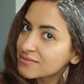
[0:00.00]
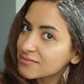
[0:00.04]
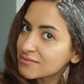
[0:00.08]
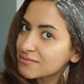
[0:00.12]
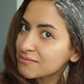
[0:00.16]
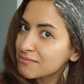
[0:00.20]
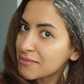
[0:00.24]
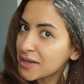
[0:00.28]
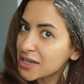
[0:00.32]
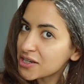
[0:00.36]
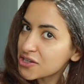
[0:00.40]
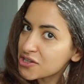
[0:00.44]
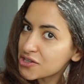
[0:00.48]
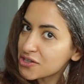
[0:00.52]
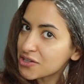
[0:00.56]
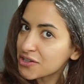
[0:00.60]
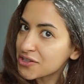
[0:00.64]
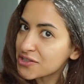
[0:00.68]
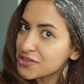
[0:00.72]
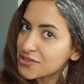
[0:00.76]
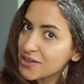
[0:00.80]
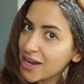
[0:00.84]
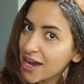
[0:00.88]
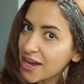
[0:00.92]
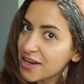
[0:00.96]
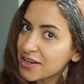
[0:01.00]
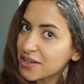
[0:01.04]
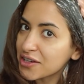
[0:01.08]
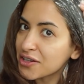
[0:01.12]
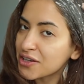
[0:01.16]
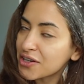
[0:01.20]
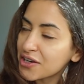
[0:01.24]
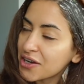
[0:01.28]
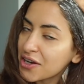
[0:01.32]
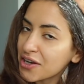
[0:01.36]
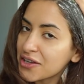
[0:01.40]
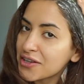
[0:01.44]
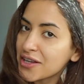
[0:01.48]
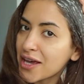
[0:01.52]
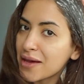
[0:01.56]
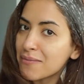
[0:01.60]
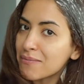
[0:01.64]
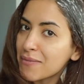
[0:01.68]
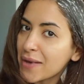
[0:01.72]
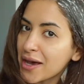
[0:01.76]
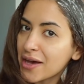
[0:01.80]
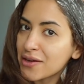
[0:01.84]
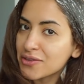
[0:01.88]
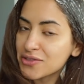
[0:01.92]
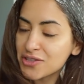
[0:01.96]
Make sure to add a good
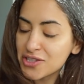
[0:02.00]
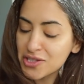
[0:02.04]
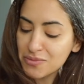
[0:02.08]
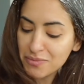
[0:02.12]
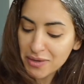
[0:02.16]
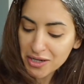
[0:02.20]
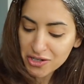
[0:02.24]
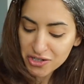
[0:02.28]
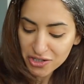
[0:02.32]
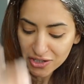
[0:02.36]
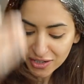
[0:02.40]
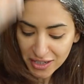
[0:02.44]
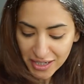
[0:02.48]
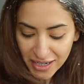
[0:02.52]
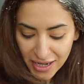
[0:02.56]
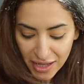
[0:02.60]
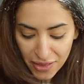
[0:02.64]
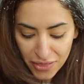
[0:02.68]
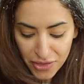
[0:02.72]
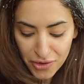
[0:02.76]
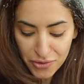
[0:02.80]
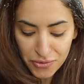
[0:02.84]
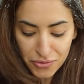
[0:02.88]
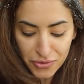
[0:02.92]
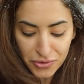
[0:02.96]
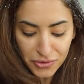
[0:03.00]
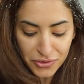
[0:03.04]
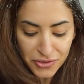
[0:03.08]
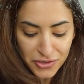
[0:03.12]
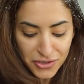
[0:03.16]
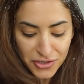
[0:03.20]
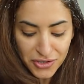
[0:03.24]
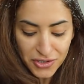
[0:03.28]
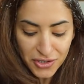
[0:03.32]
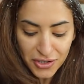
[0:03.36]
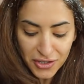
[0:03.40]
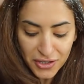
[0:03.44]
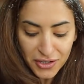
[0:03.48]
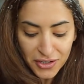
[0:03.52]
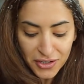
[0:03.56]
amount, especially at the roots.